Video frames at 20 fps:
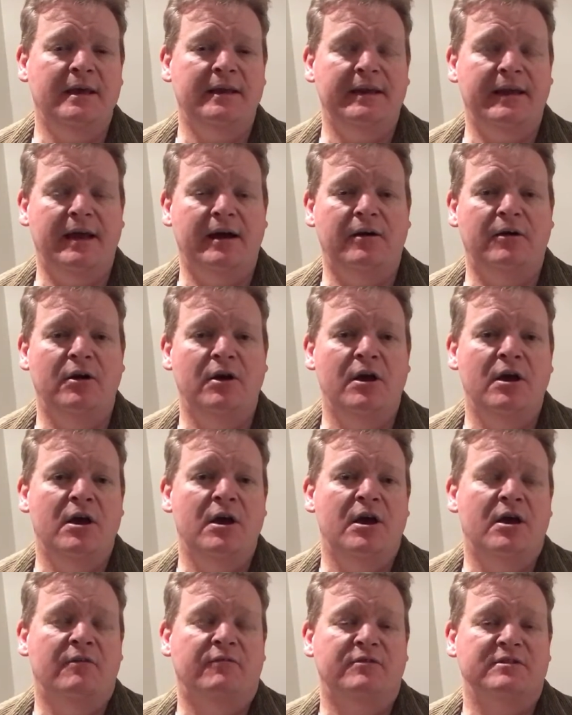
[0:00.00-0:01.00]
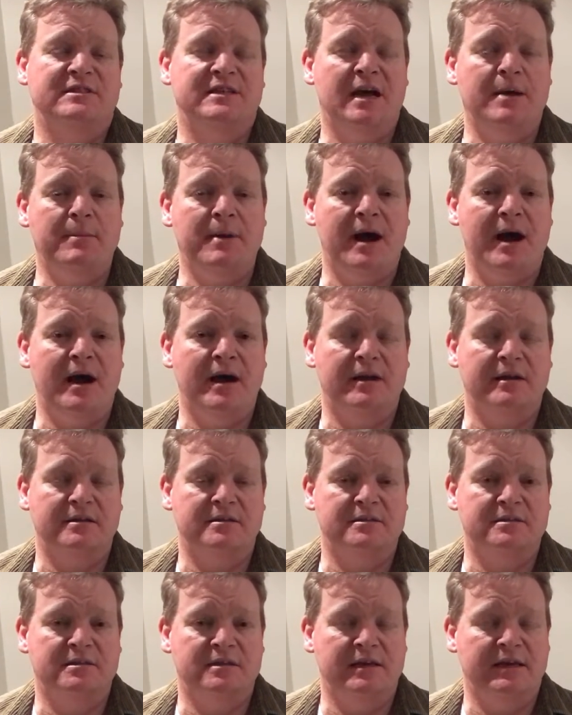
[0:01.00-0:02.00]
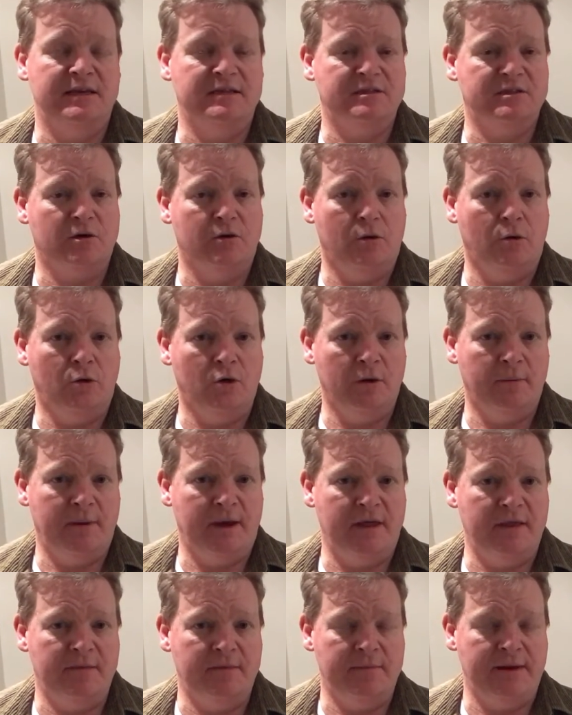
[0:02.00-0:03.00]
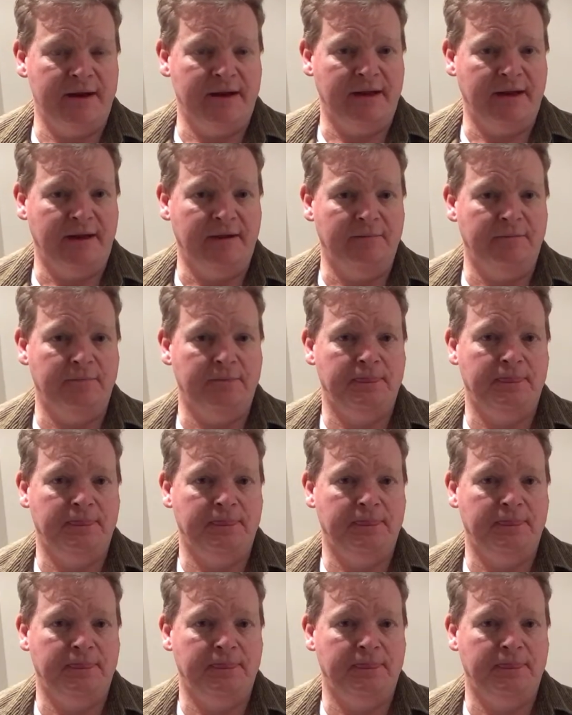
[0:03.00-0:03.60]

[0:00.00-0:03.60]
Now, for some artists, it's all about the money.